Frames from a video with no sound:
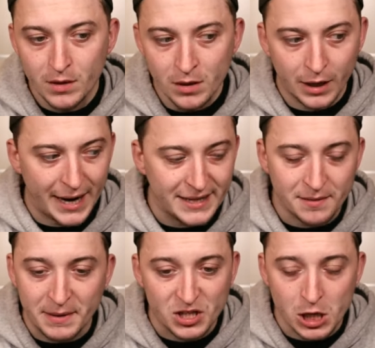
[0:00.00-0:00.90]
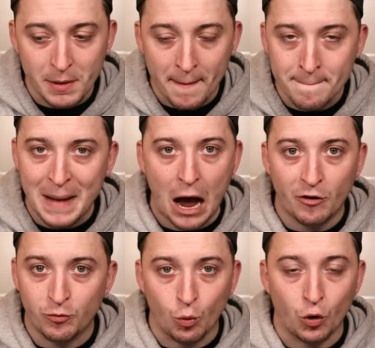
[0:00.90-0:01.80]
Like, it's going to be a
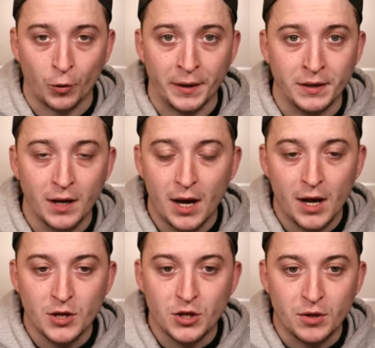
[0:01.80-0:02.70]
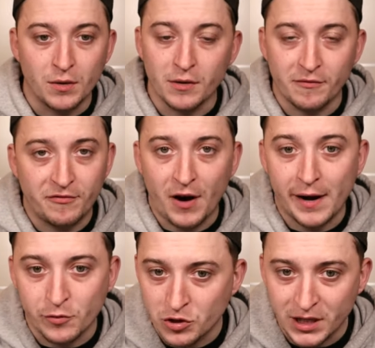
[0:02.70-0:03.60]
mouth-watering
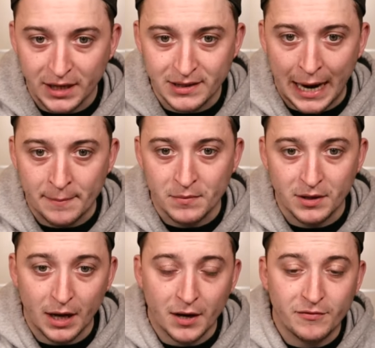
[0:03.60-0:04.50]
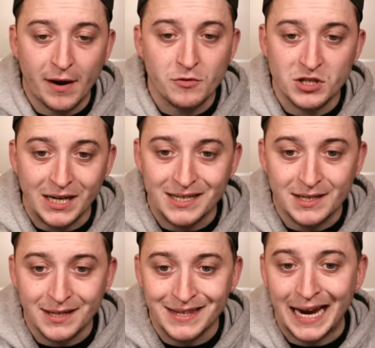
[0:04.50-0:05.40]
five or six
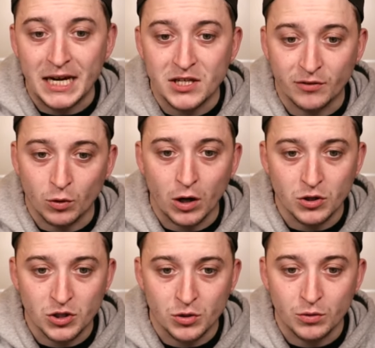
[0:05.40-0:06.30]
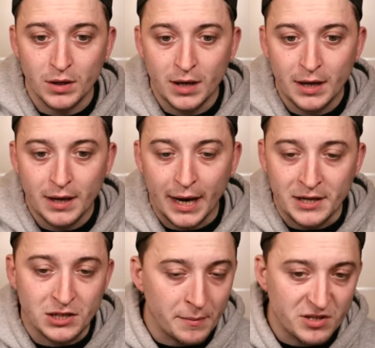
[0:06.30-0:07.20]
days for Arsenal.
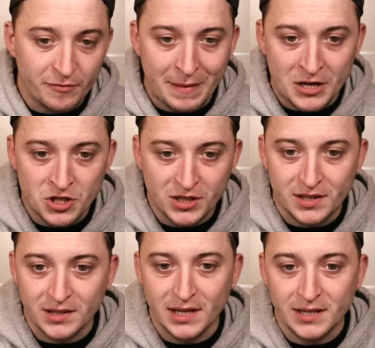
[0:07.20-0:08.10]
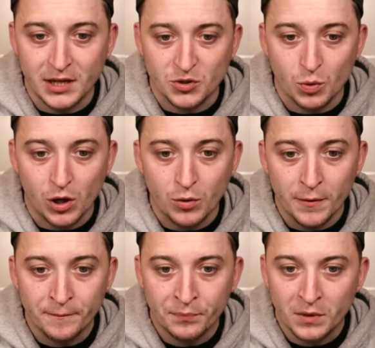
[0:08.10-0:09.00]
In terms of Manchester City as well,
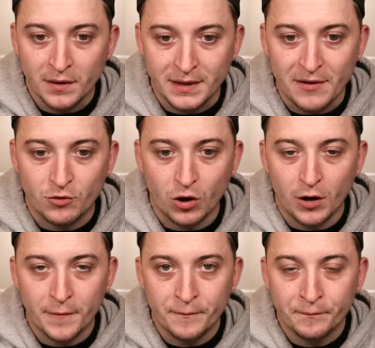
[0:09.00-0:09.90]
they've got